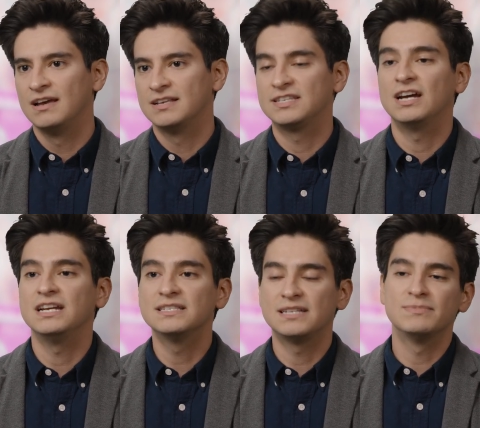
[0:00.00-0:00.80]

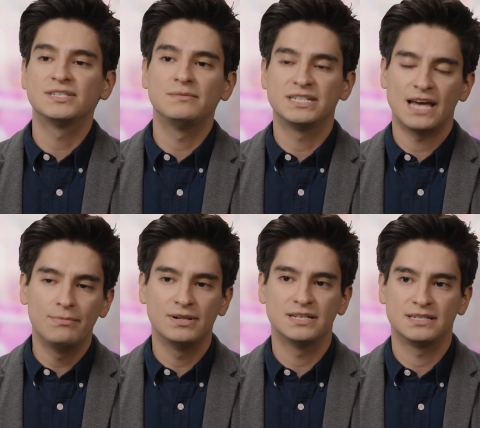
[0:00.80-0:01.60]
Studying stem cell
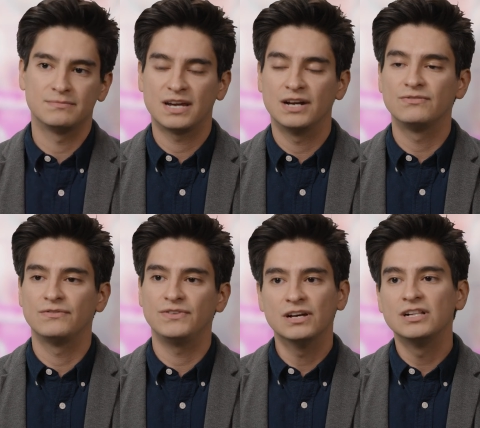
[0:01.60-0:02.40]
metabolism can
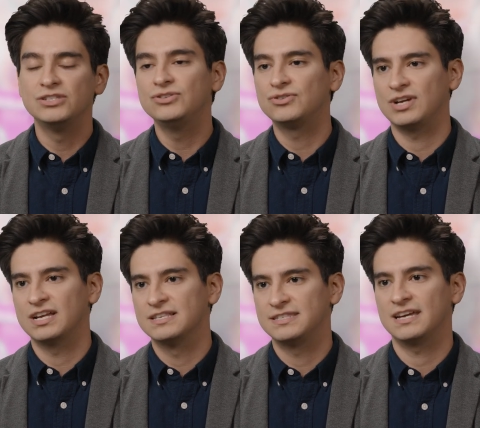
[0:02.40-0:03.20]
reveal
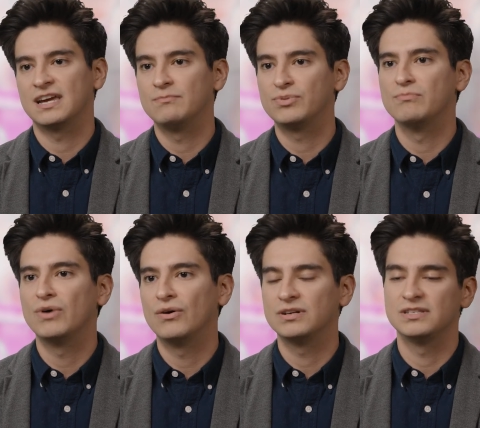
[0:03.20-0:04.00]
nutrients that can
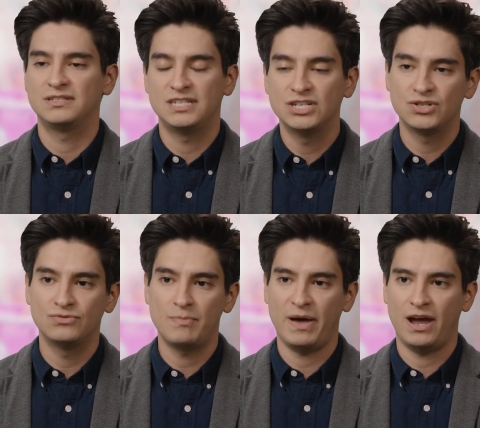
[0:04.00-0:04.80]
promote tissue
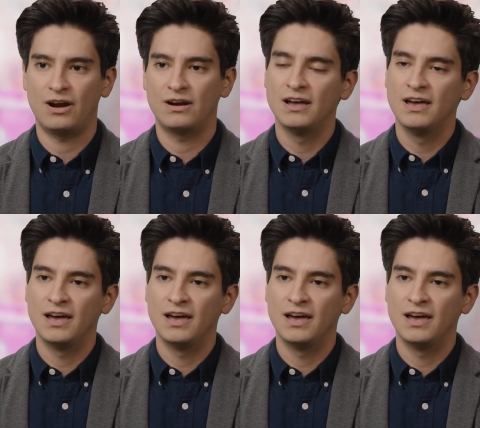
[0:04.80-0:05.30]
repair,